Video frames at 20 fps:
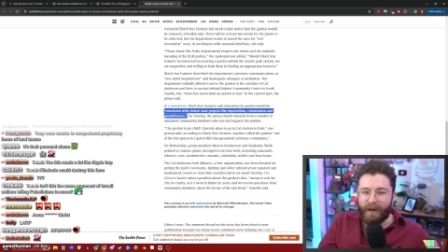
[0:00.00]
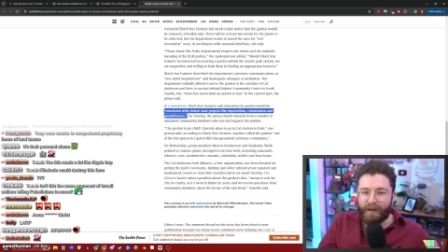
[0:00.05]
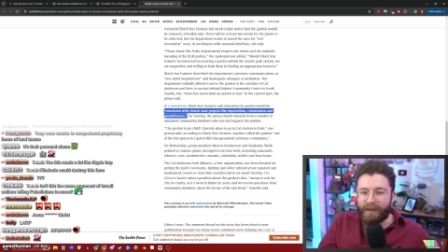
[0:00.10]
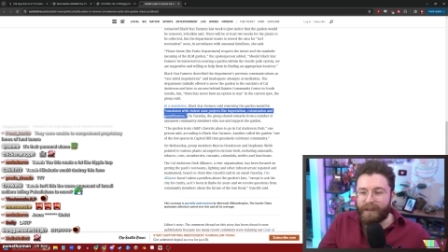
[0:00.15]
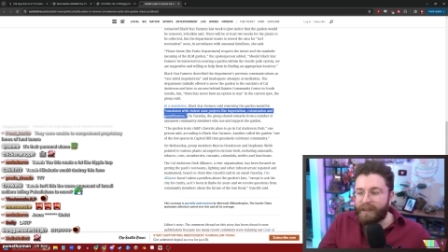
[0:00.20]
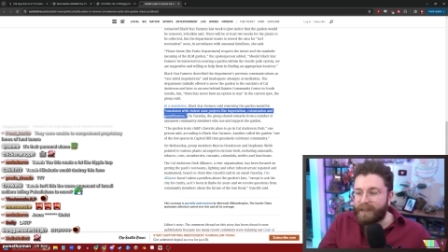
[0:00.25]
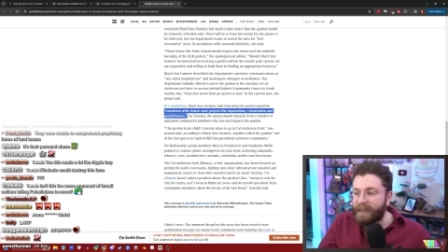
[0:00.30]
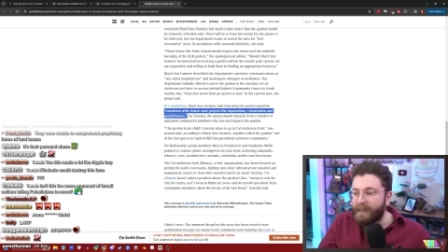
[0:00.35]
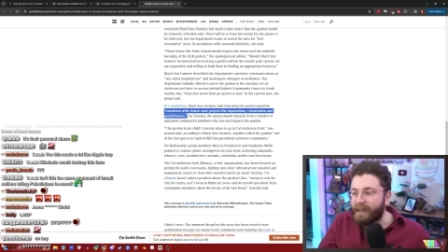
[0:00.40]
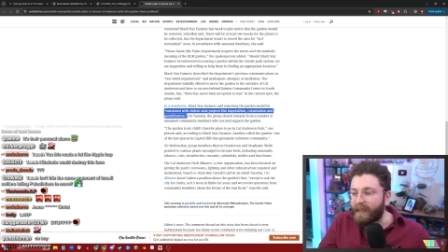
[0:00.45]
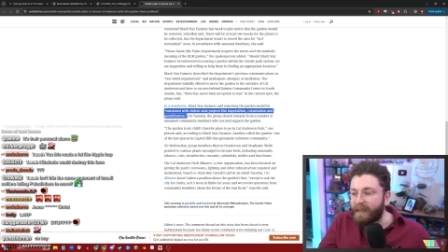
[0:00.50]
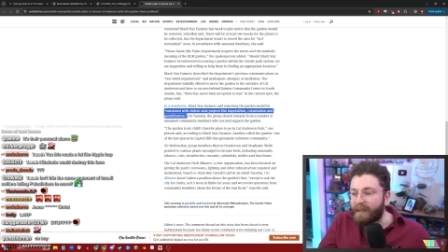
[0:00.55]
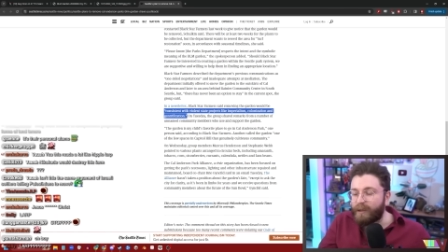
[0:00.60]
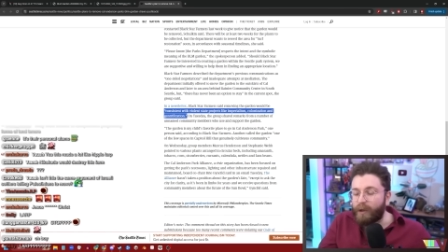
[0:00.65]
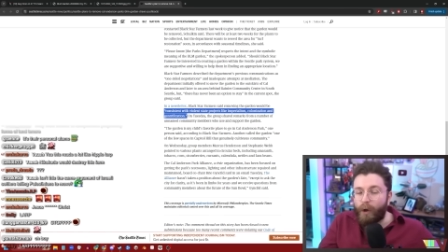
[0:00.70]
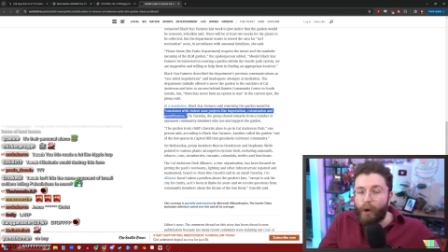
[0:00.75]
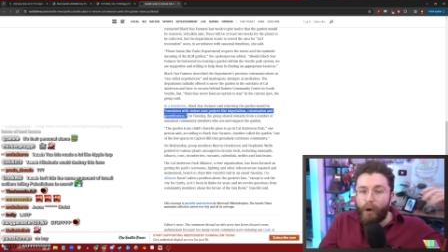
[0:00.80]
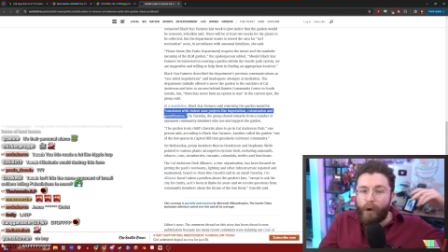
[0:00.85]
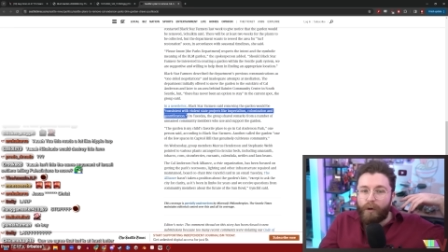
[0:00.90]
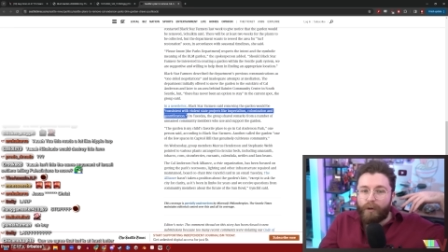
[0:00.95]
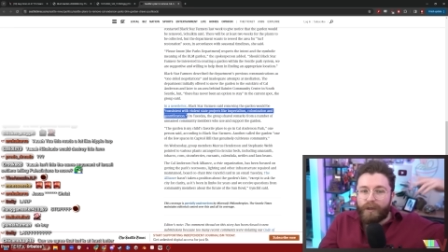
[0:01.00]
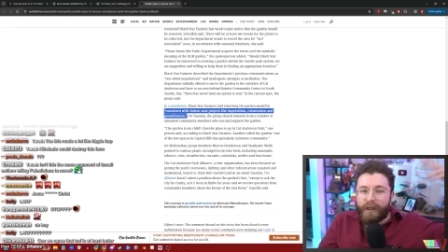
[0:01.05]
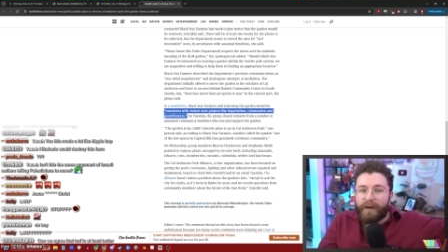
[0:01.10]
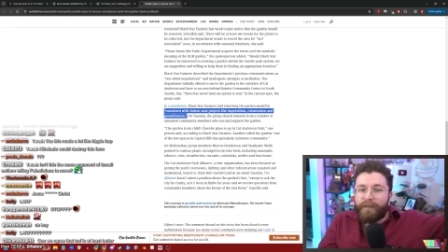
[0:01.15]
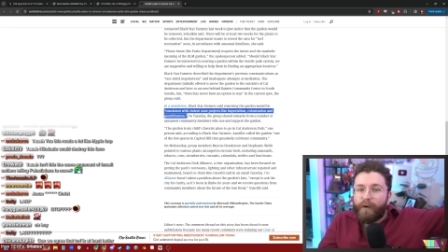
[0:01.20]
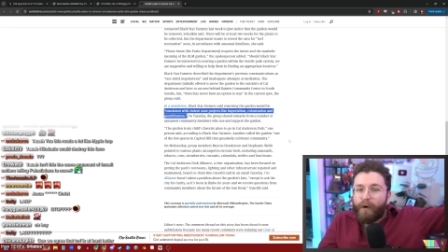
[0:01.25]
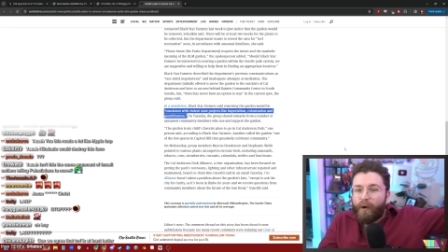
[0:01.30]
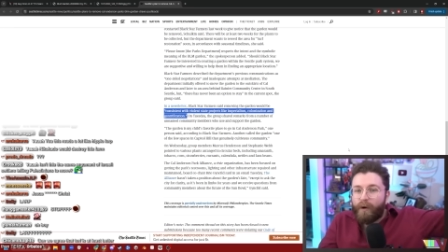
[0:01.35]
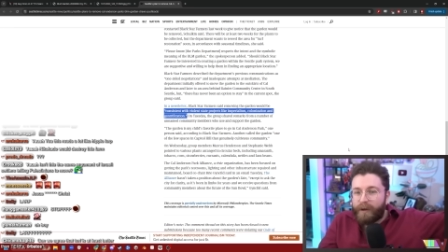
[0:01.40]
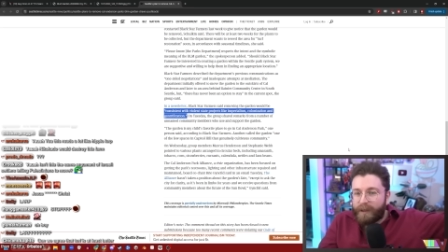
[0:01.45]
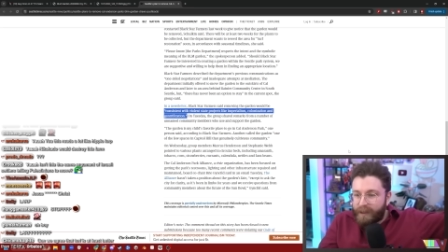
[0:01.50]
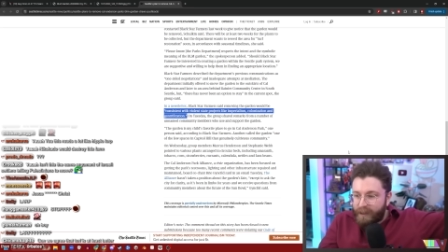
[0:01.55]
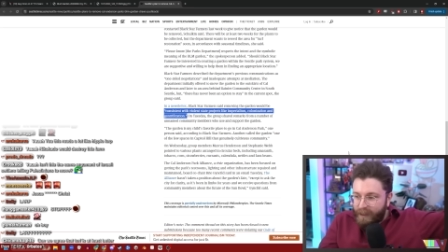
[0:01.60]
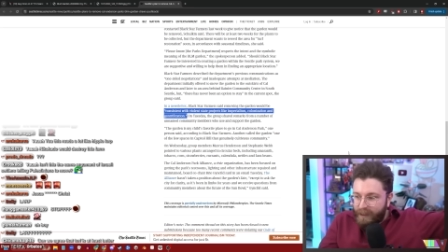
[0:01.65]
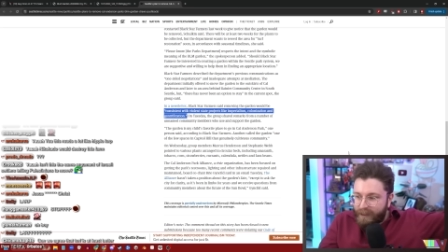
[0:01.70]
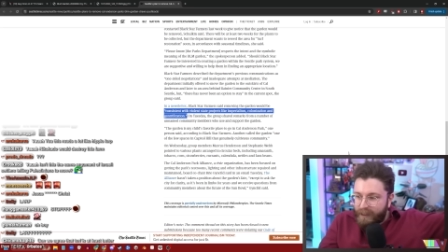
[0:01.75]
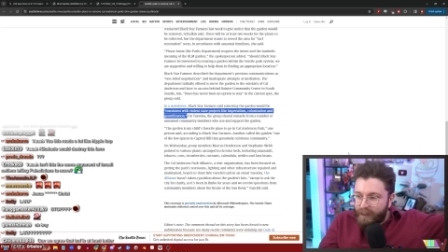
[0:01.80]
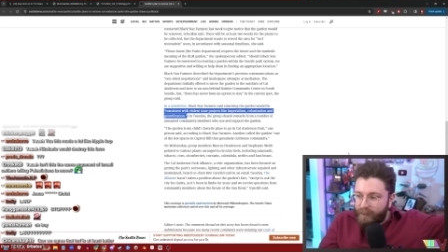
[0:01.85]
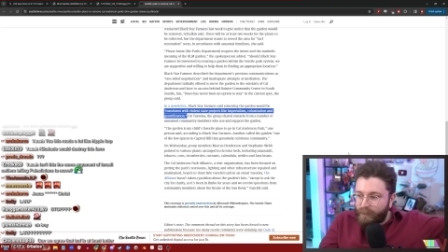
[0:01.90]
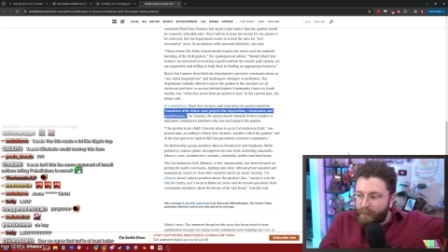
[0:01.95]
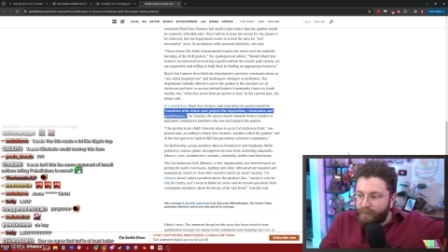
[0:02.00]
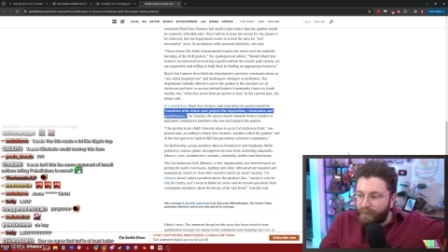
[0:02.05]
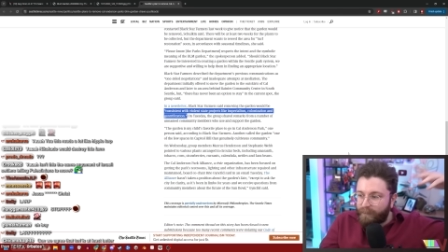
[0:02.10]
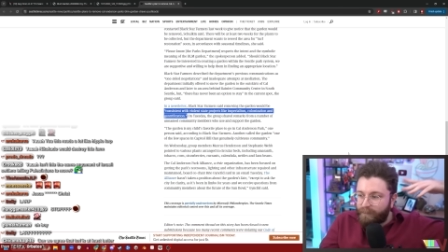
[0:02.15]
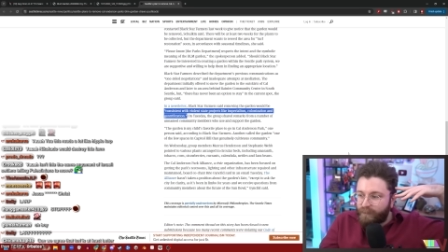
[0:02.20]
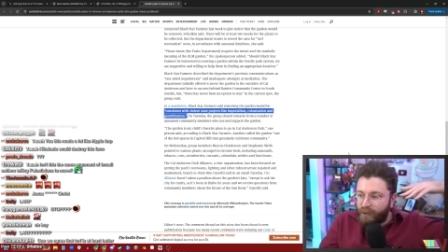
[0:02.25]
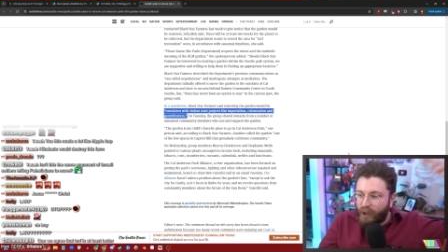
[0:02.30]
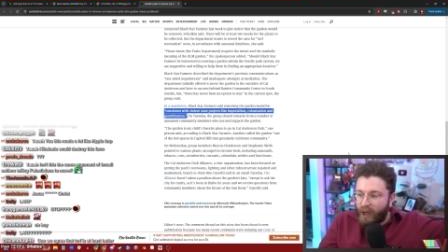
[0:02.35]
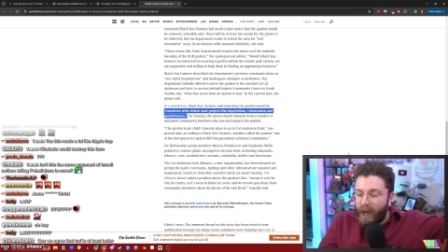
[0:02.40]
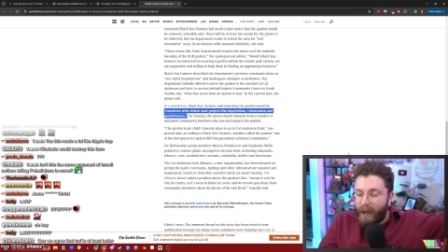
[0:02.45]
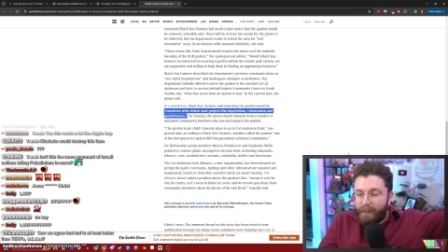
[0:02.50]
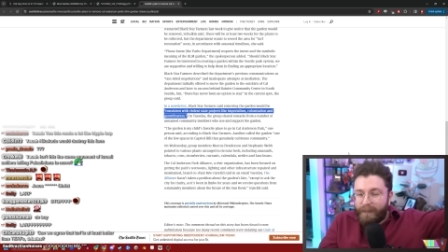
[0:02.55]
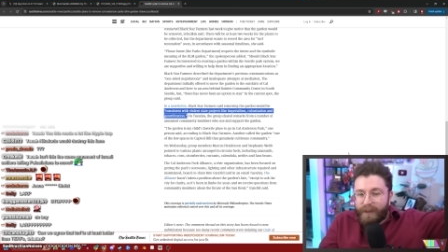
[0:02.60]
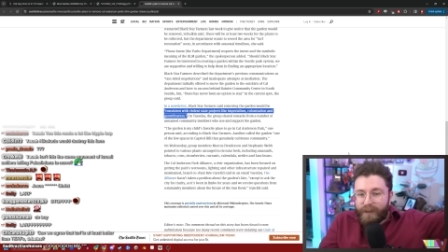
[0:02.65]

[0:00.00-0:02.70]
This is, it's the whole, of course, because this was from CHOP.